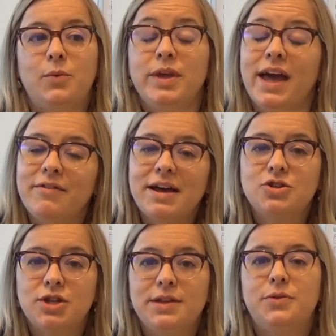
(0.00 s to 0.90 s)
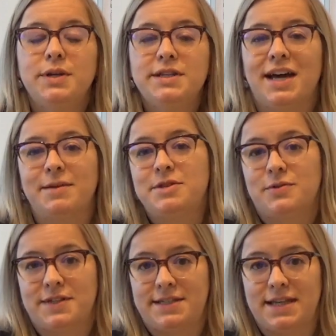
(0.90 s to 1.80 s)
Uh, we have actually three types
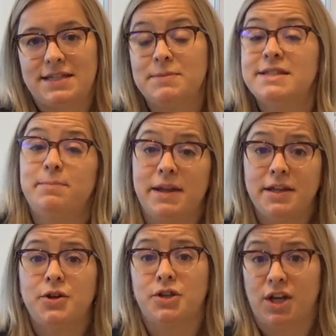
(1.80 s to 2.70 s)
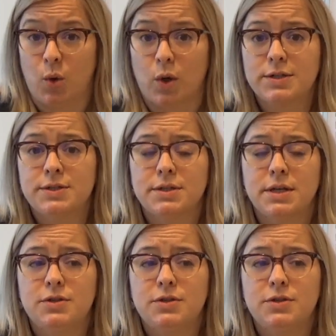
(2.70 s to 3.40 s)
of assessments depending on the course.